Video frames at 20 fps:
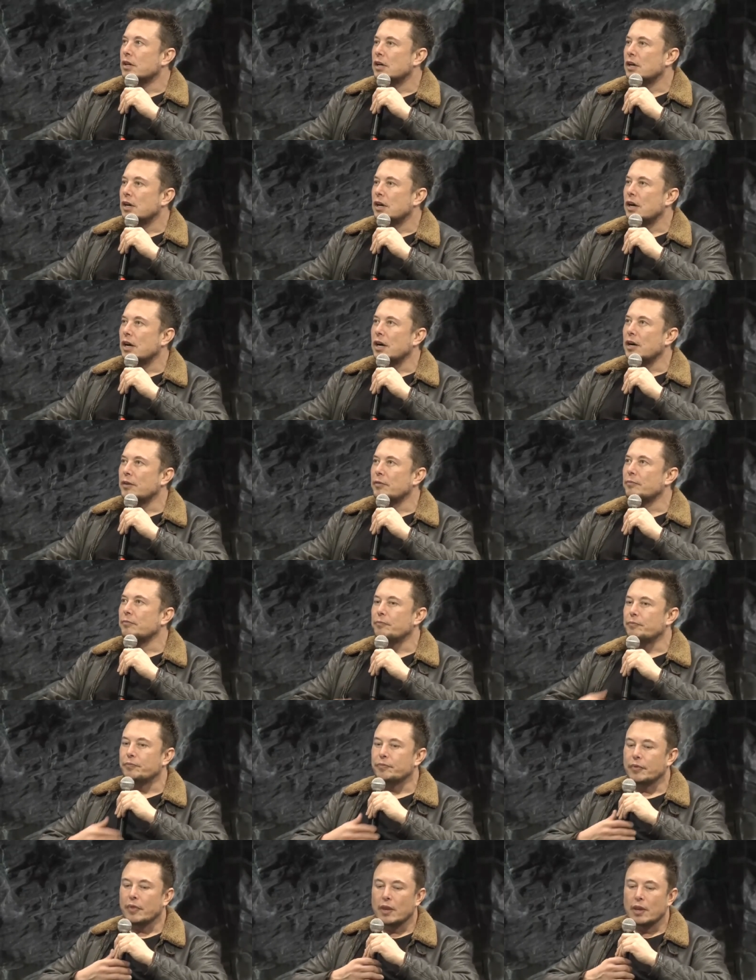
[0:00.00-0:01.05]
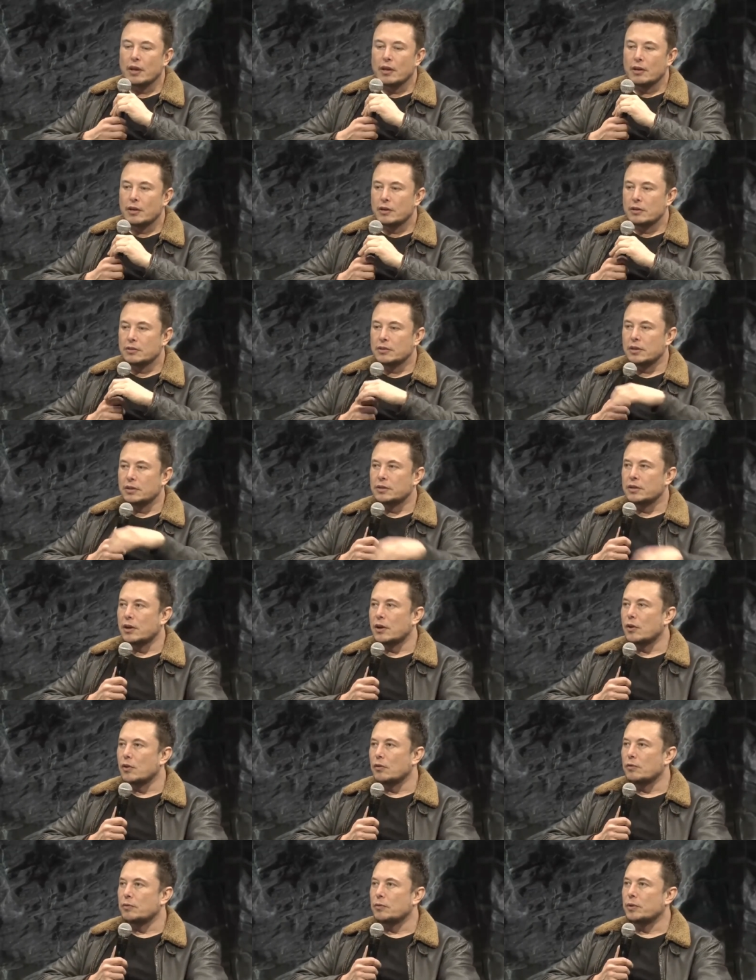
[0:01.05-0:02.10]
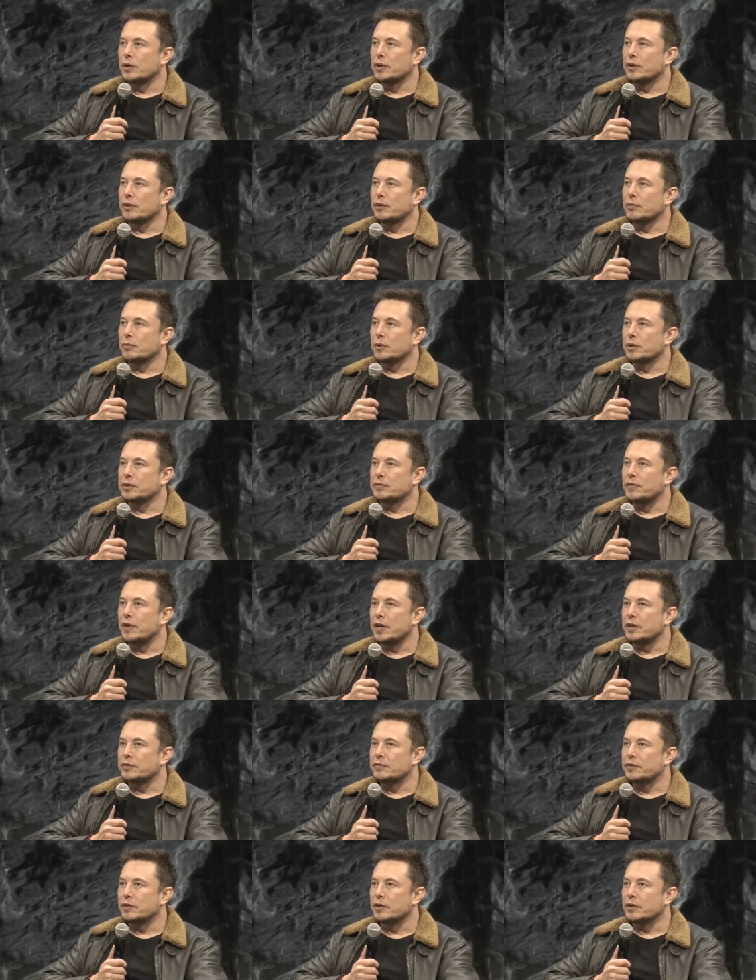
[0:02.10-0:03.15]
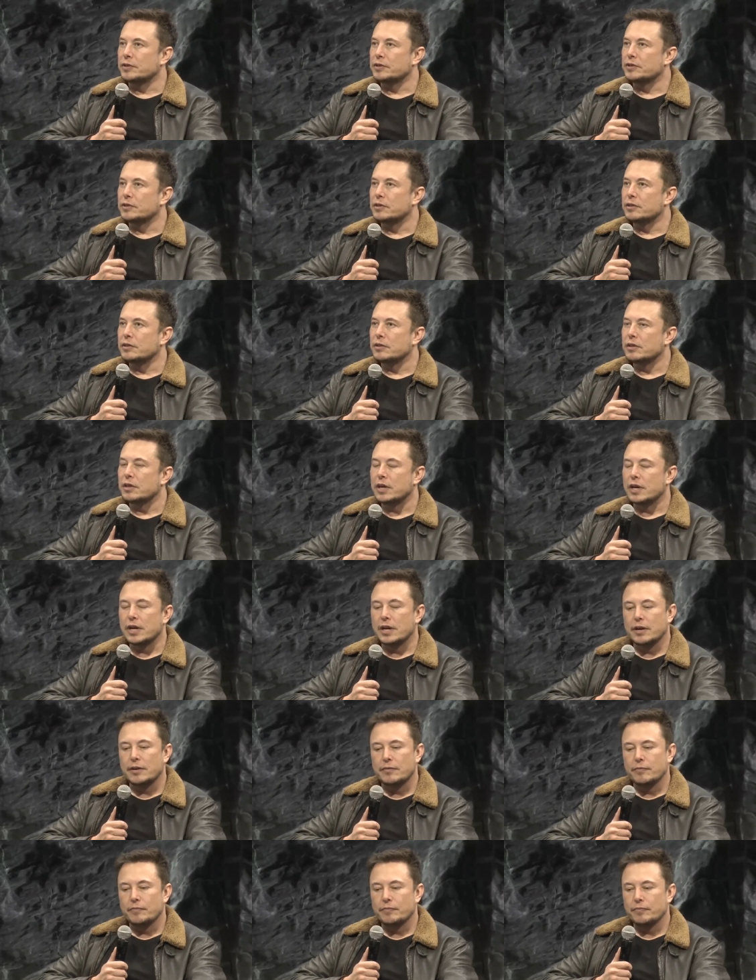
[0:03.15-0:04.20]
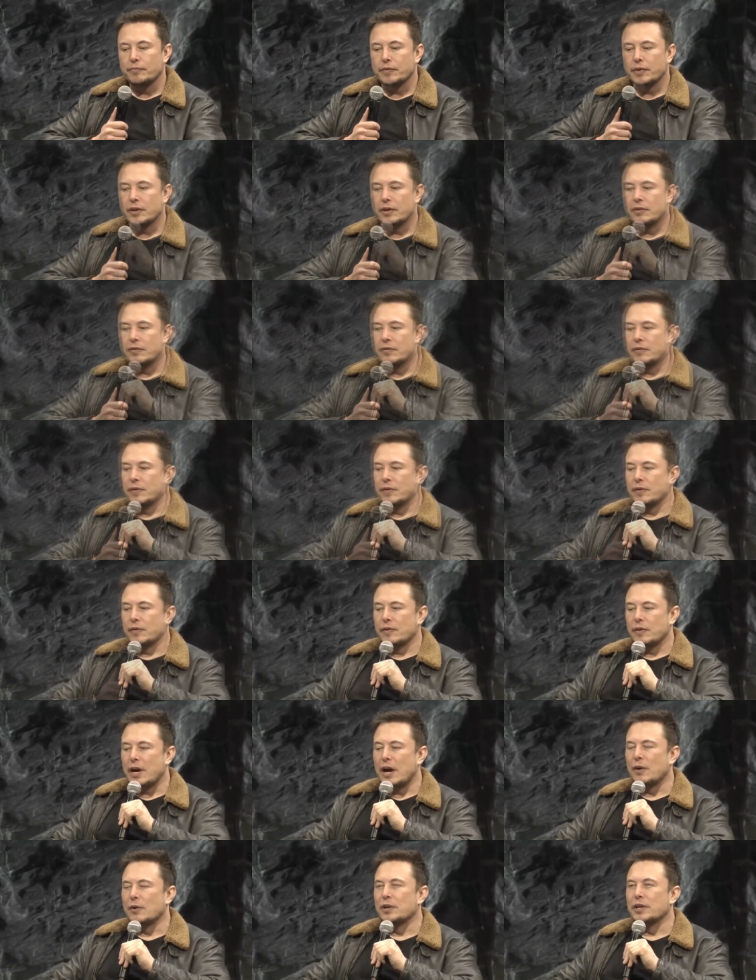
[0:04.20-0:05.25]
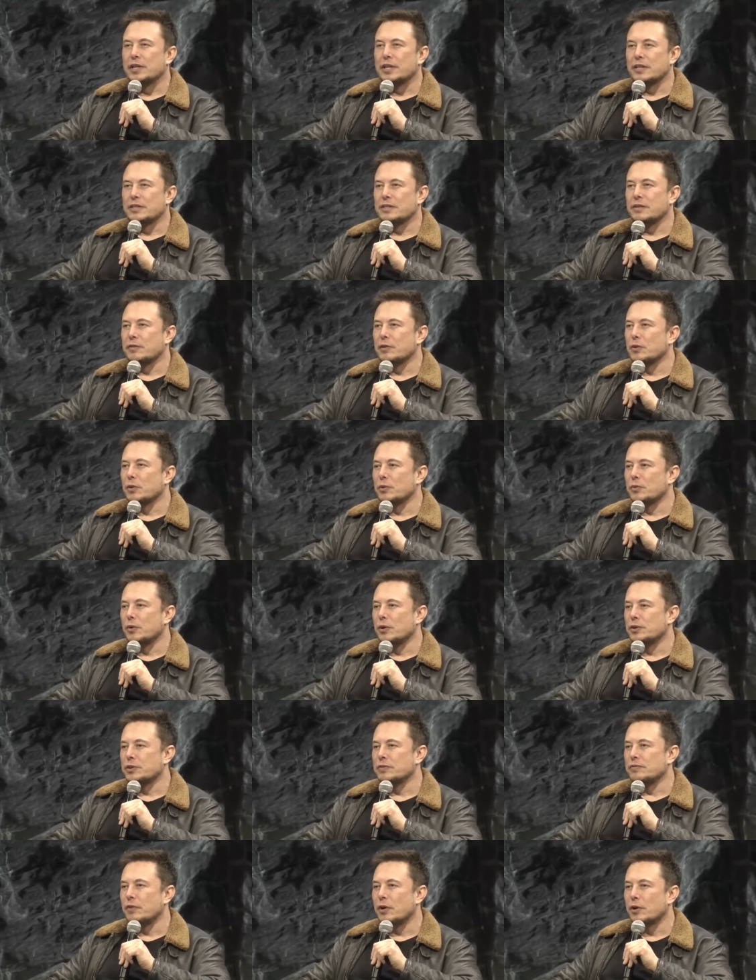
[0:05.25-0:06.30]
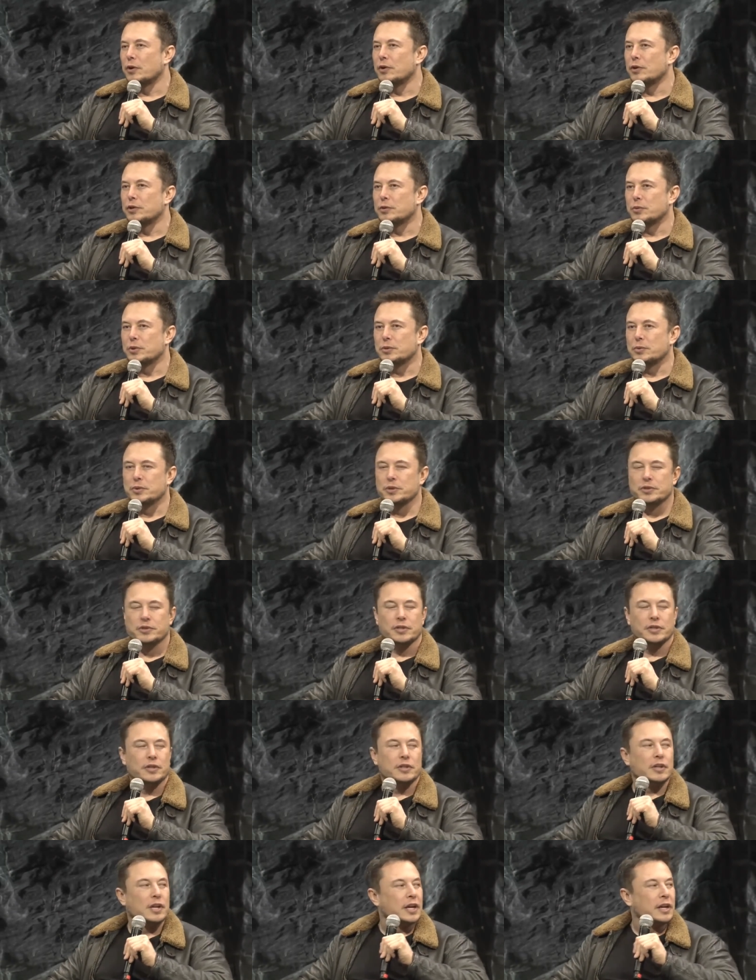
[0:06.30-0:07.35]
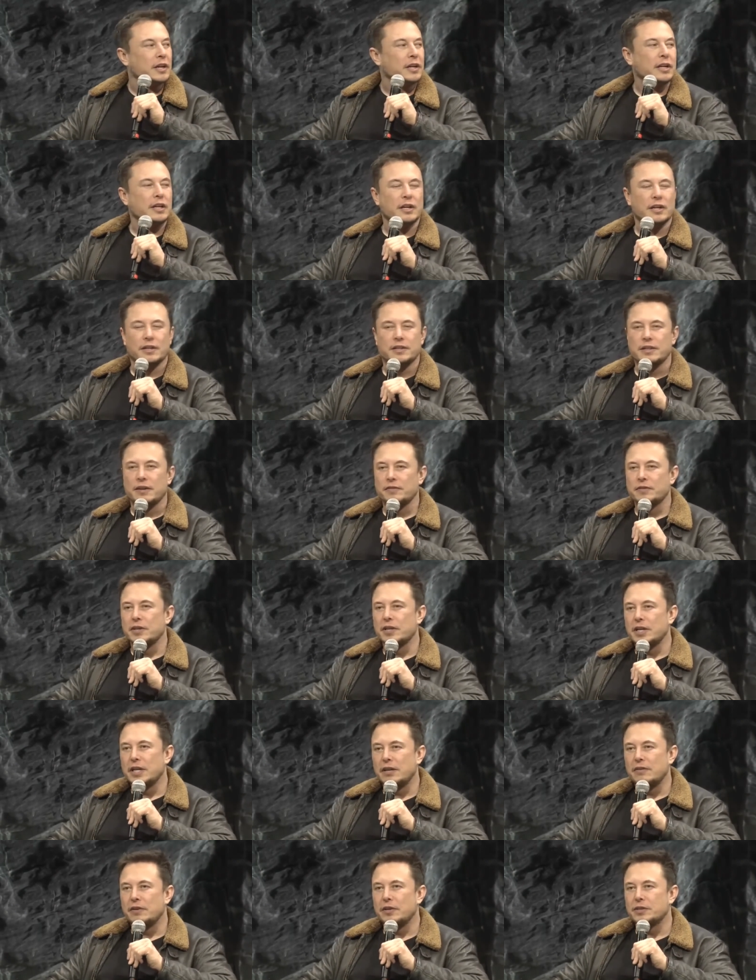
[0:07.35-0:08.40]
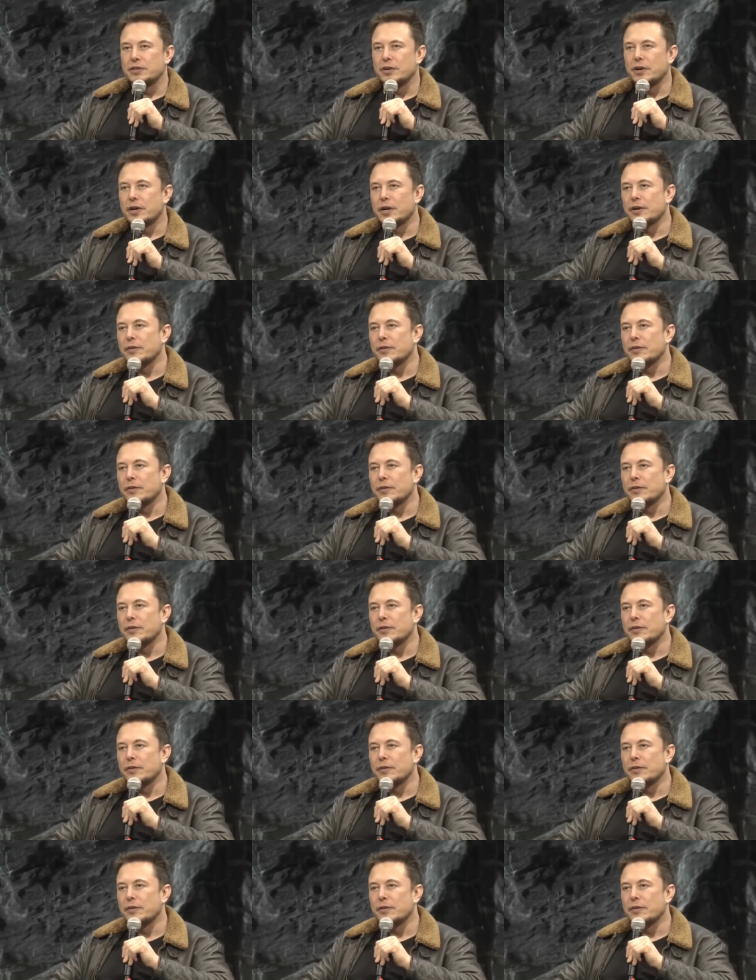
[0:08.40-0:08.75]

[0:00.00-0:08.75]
Um, so I started off with, with space first. Um, Harold had done something called Rosen Motors, which was like an attempted EV startup.